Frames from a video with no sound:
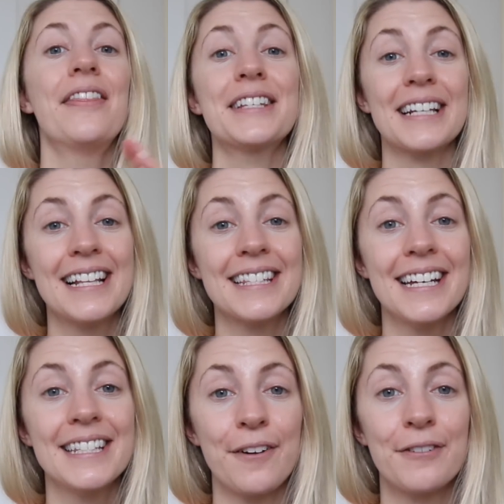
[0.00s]
And this
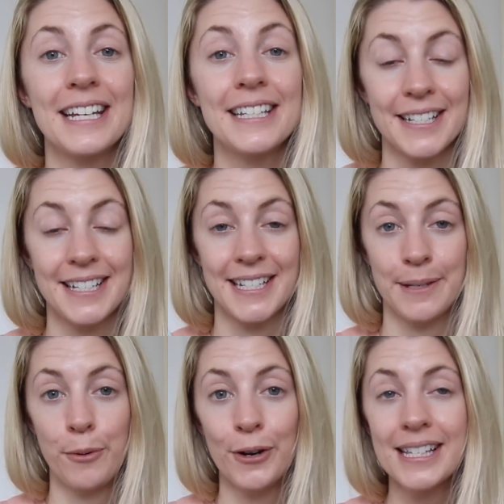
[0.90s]
cleanser definitely doesn't
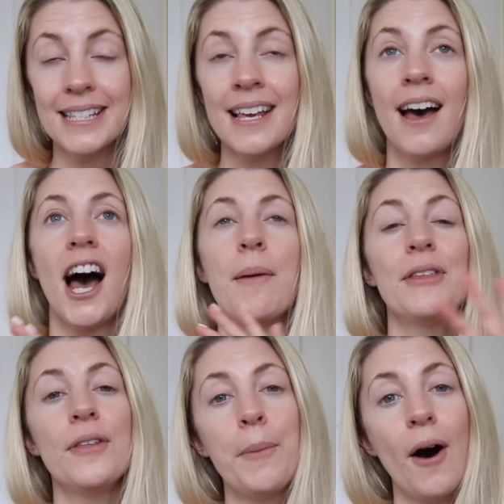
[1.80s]
disappoint.
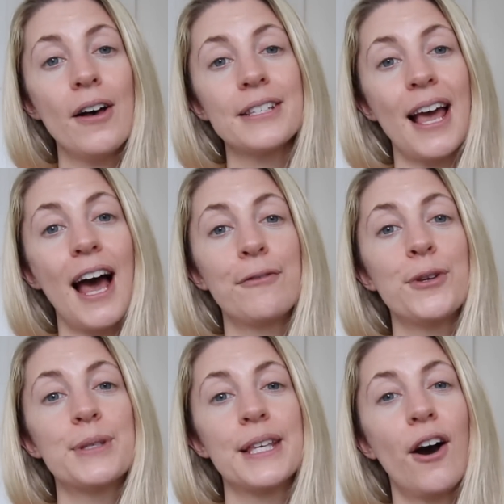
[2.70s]
In the past, I have
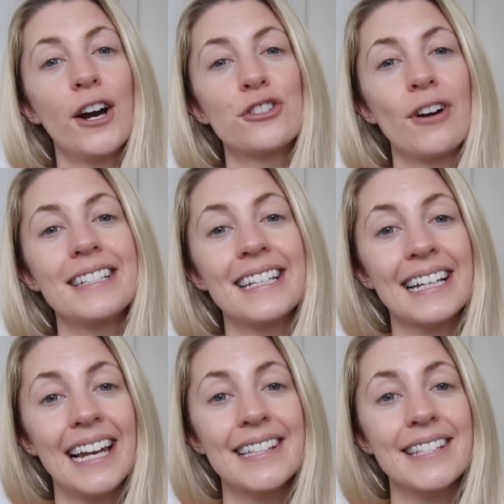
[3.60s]
used the
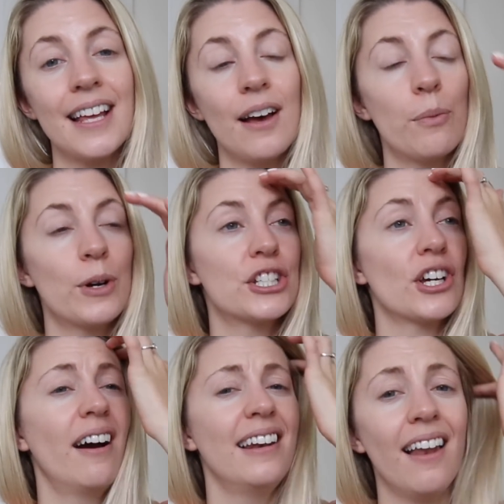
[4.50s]
hydrating cleanser, which
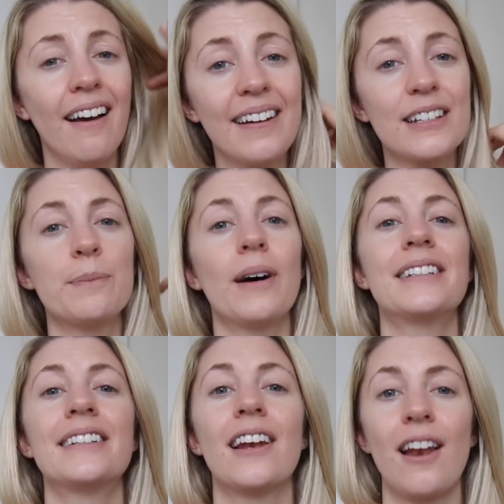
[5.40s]
I liked, but I
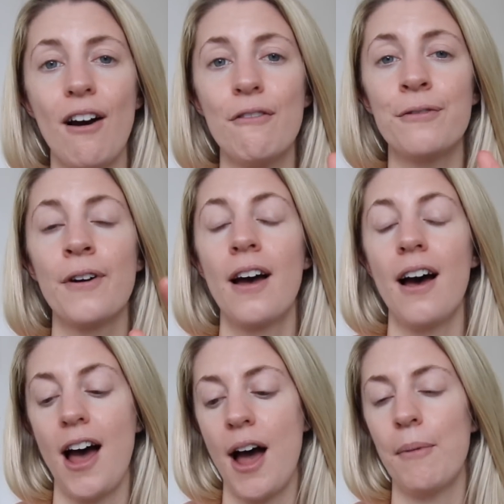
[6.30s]
didn't love.
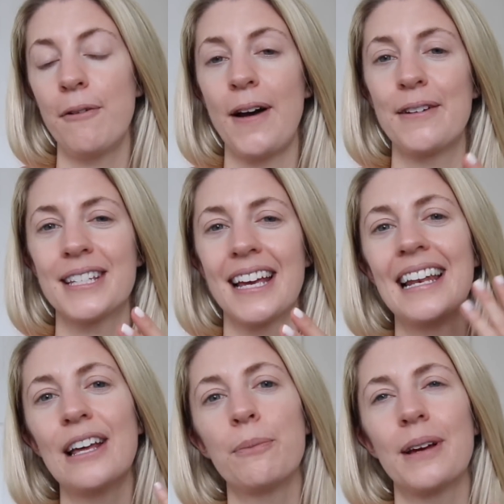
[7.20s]
I found it a
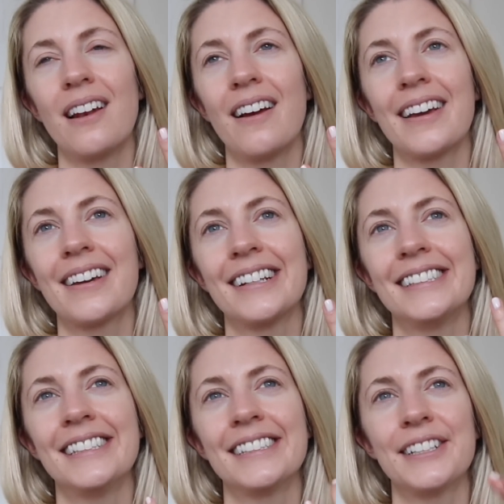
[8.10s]
little bit like,
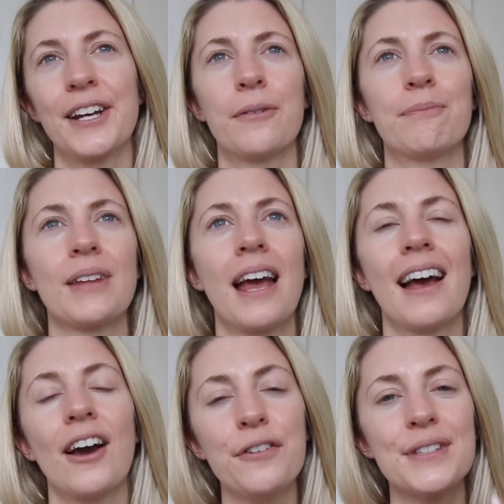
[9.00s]
oh, I don't know,
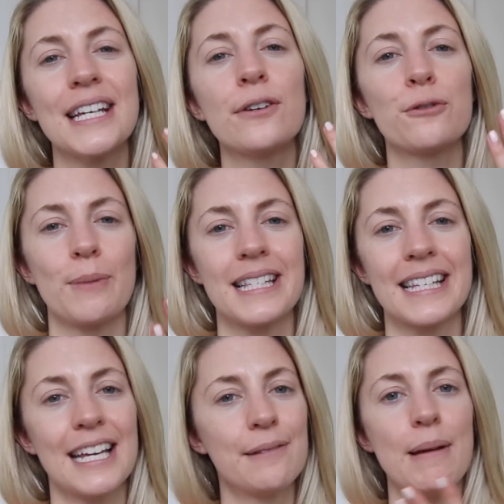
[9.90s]
kind of tingled my
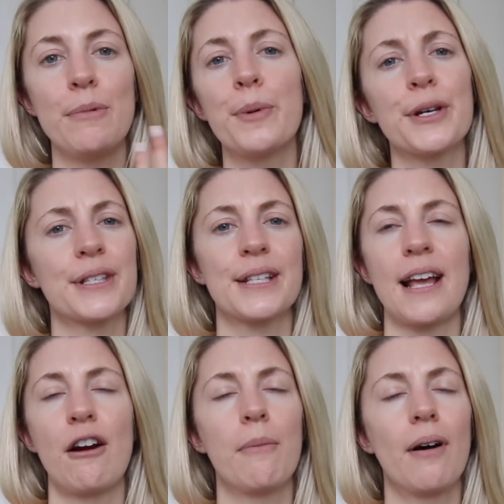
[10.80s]
skin, maybe because of
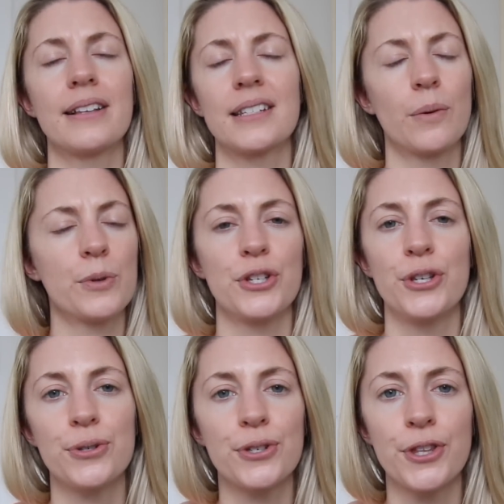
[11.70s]
the ceramides and I wasn't
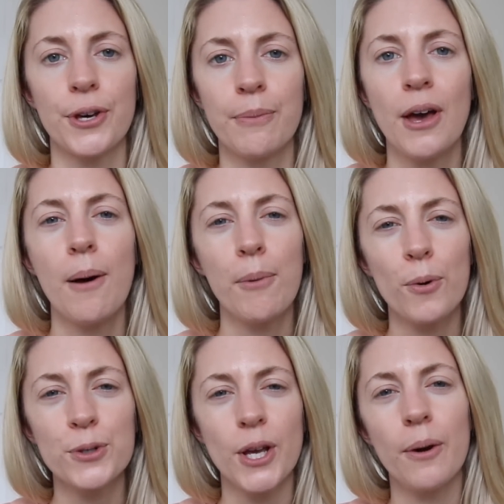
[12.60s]
used to them, but
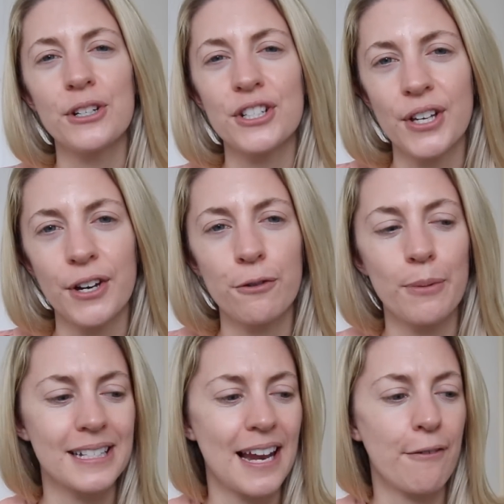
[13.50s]
also it just kind of
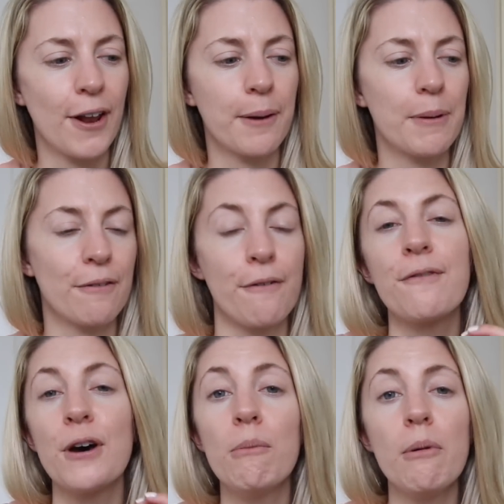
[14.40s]
almost left like a bit of a
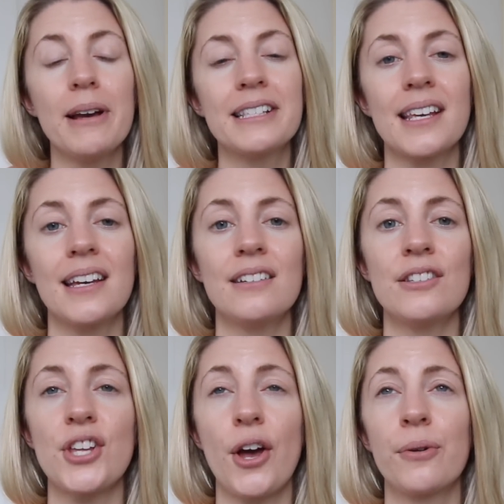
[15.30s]
film on my
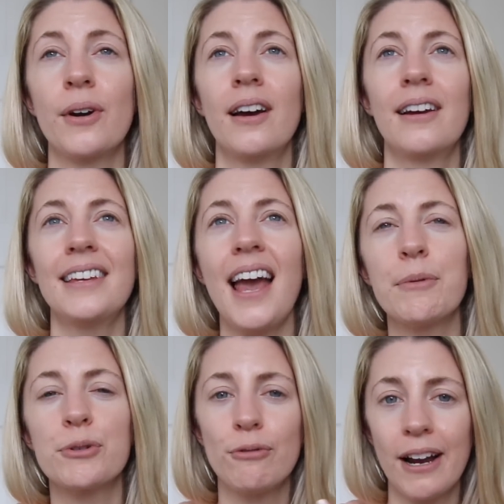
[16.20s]
skin. So yeah, it
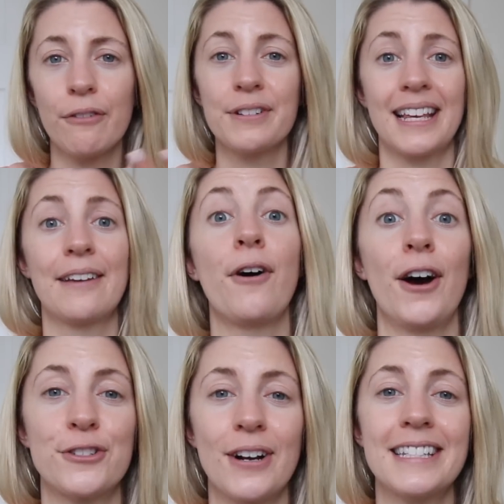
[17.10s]
was great obviously for
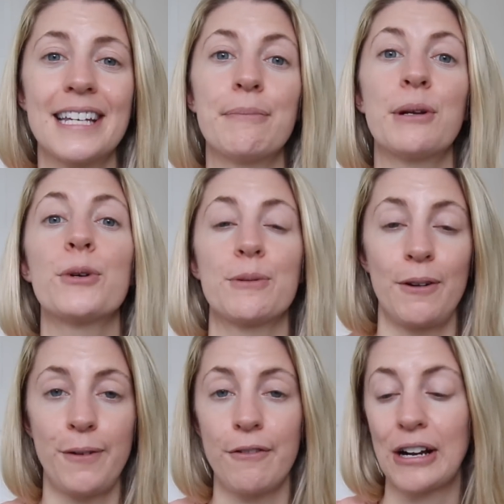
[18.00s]
hydrating, but it wasn't
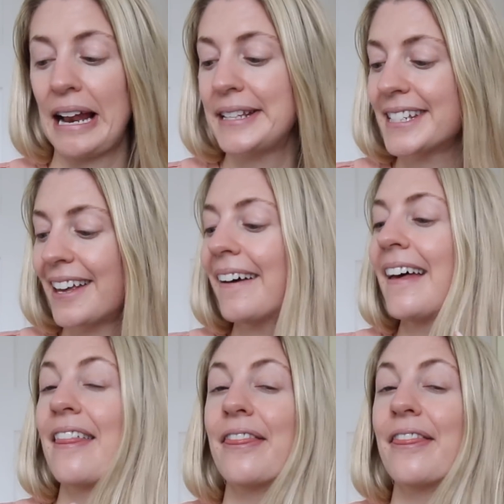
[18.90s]
my favorite cleanser.